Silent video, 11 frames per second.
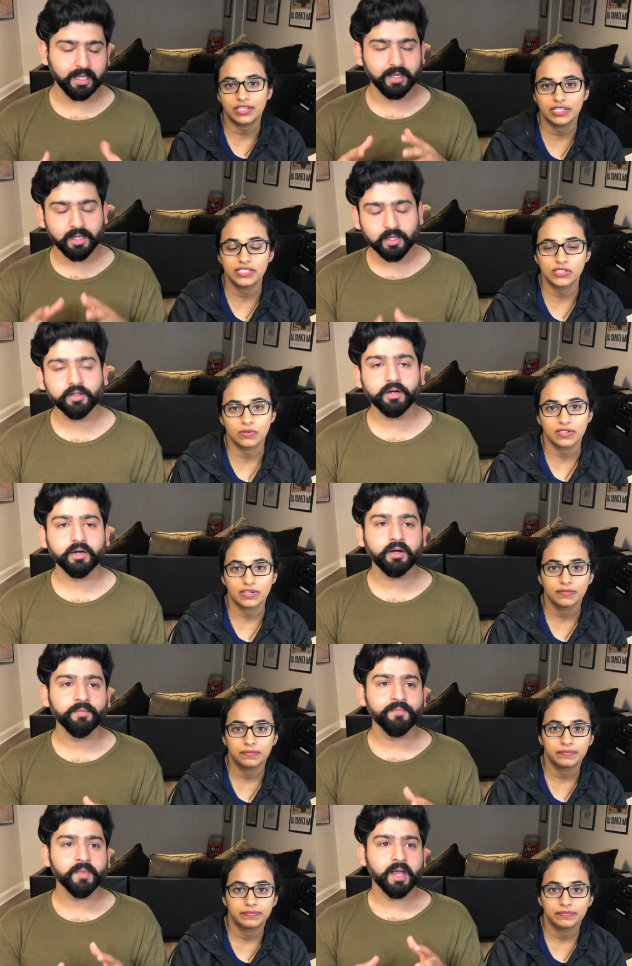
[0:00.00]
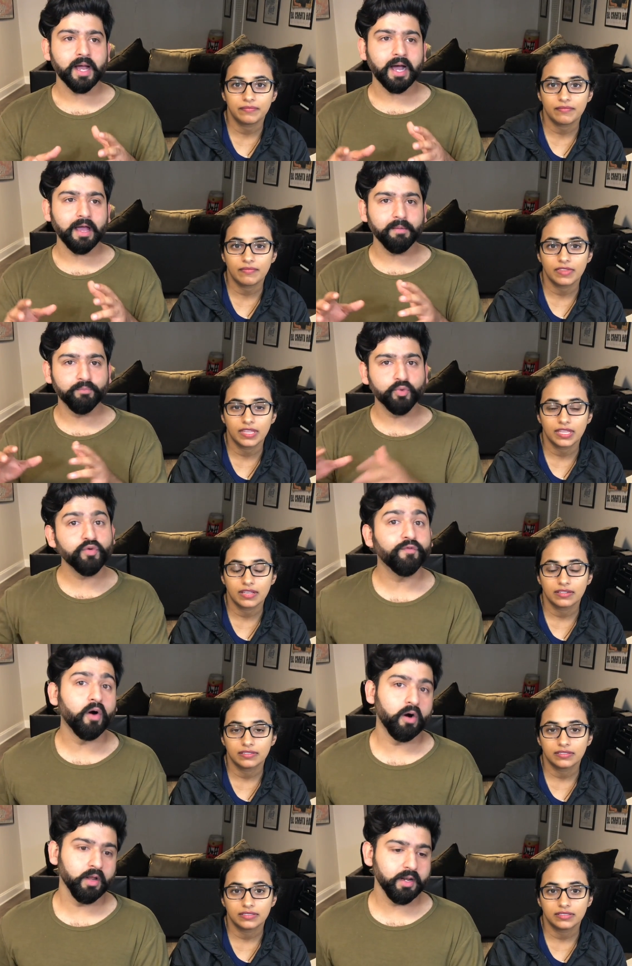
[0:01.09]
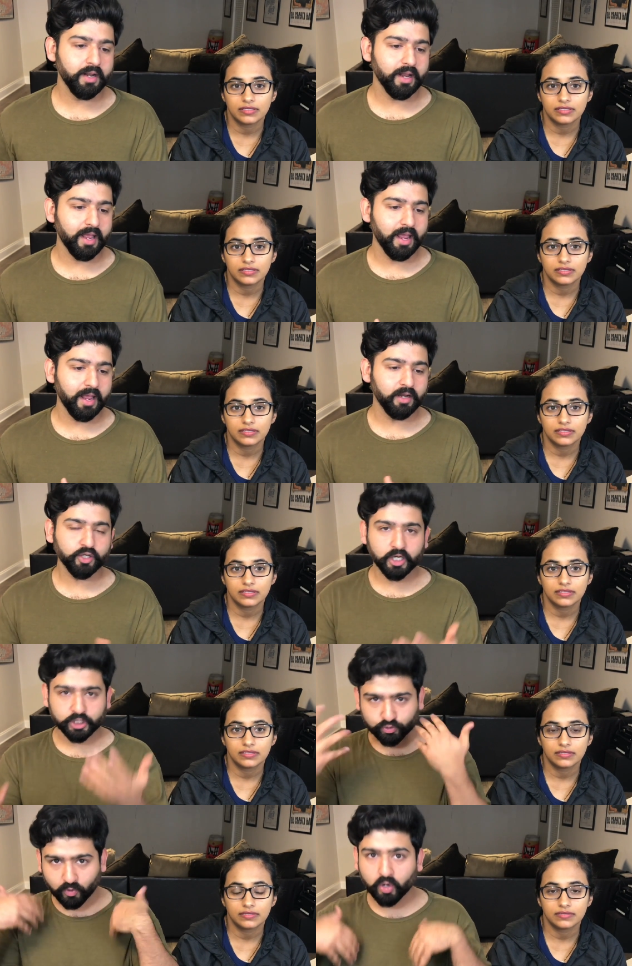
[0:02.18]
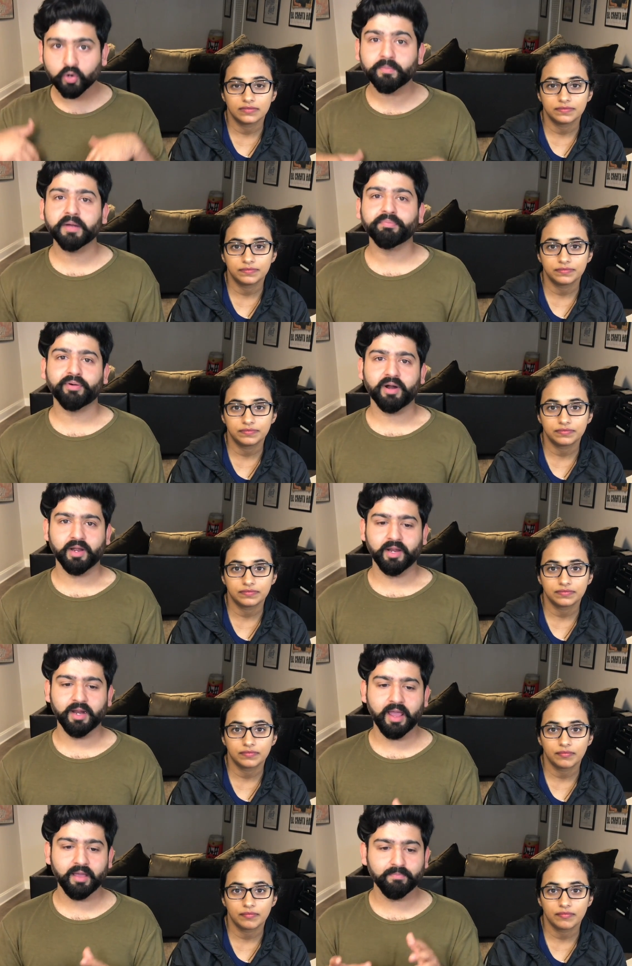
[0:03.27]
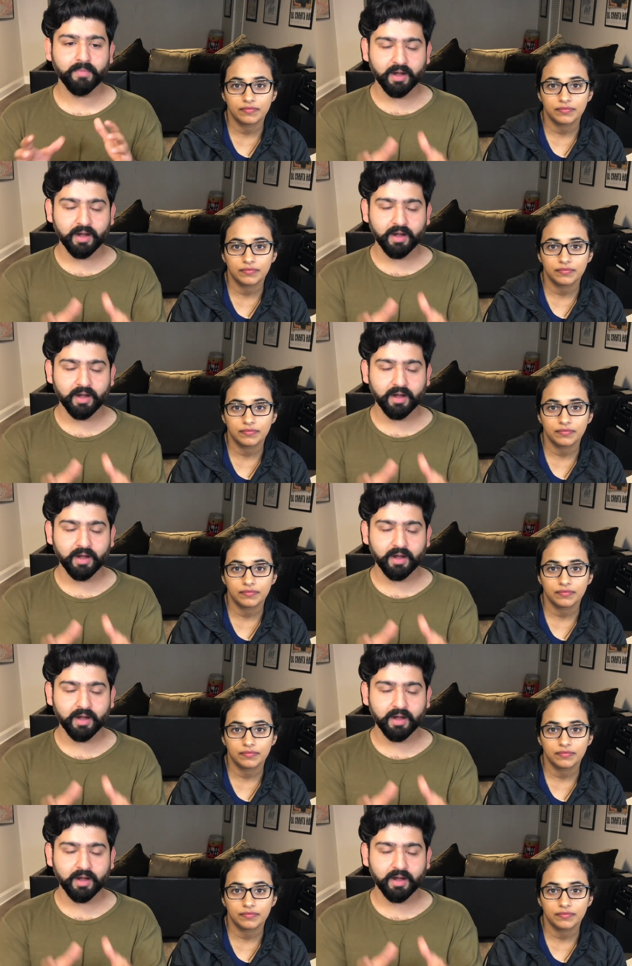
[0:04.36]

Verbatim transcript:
Speaker 1: oh, that either I move on and I swallow my pride and